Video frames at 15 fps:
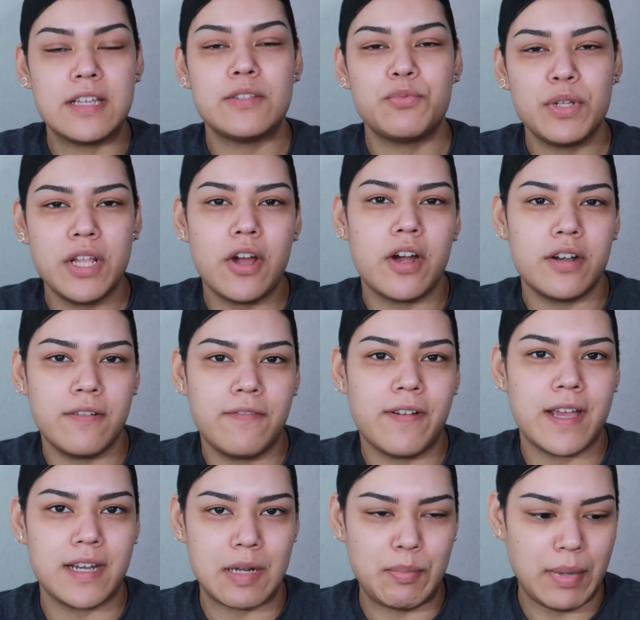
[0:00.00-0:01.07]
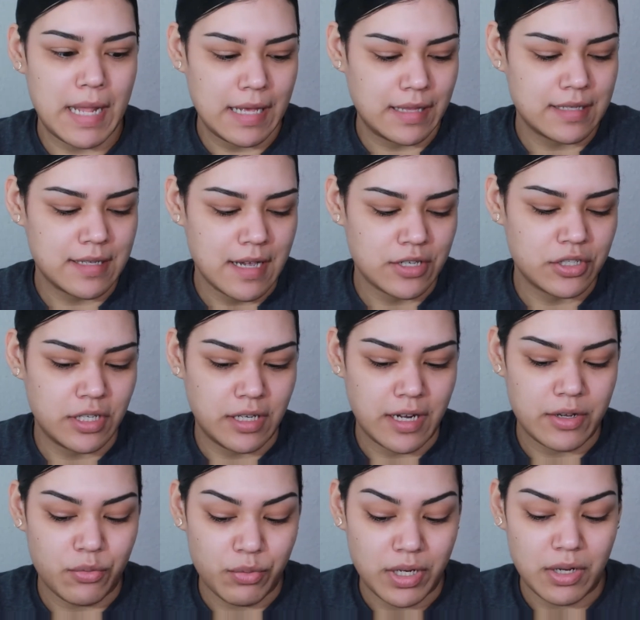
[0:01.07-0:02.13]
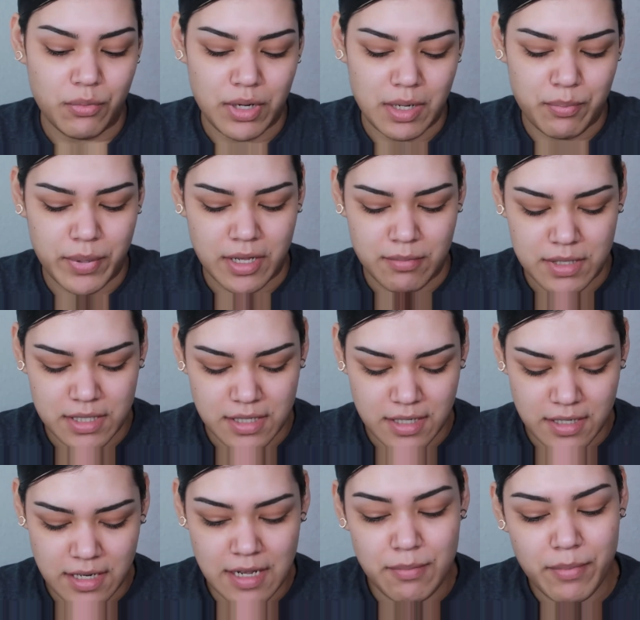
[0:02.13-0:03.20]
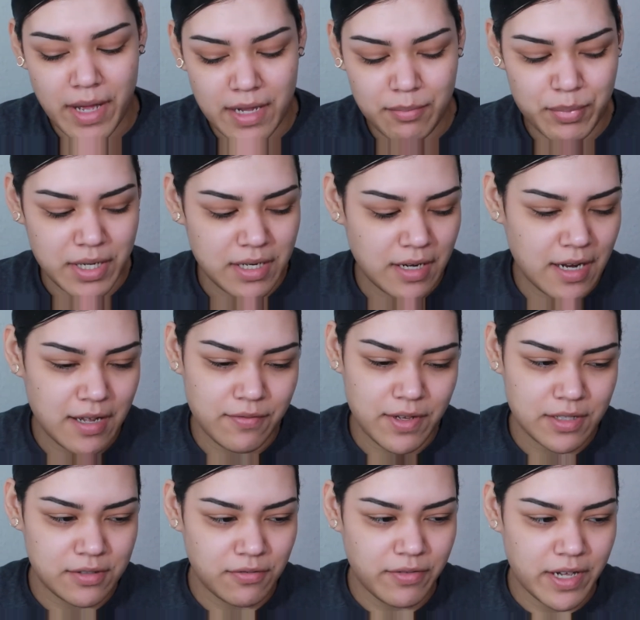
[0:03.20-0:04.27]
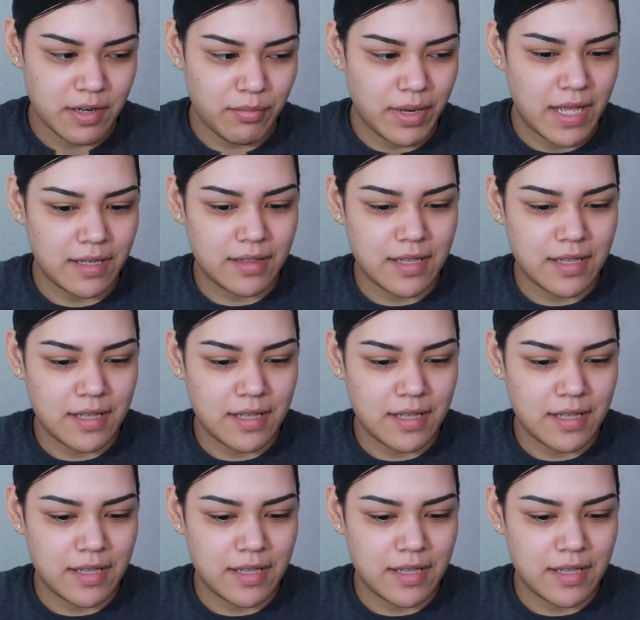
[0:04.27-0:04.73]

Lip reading: It's really hard to find a black that's actually like really pigmented. In my opinion, I have yet to find black